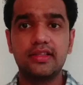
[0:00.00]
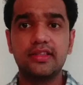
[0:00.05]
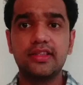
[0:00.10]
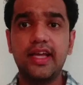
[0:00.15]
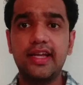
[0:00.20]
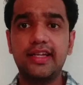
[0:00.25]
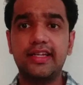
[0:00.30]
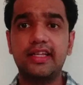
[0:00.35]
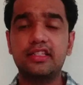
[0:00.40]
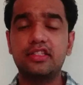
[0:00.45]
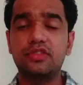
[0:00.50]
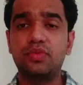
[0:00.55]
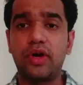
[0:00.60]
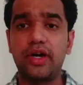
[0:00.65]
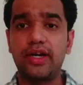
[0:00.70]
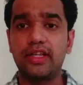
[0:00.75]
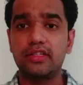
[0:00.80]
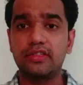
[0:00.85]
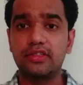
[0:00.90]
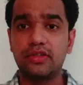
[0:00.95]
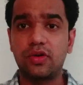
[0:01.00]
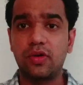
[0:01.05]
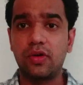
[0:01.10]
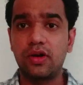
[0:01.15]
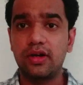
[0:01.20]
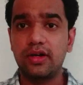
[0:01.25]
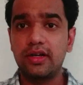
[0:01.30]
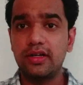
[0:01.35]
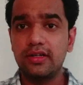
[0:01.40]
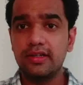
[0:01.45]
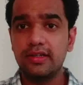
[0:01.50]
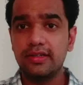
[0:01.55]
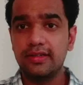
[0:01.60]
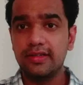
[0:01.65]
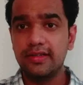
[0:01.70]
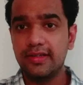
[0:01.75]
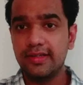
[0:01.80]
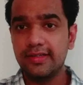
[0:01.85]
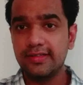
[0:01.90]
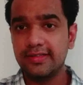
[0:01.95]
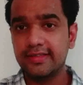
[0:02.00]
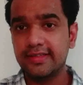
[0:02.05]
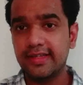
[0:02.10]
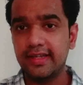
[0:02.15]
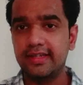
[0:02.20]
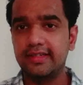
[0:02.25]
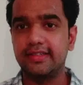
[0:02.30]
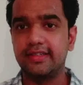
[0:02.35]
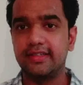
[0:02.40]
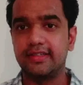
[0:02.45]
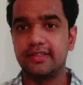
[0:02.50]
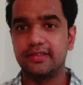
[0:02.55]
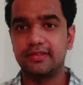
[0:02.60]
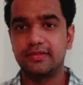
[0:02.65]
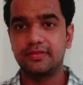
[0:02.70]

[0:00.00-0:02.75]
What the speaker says: That is what is called a skeleton.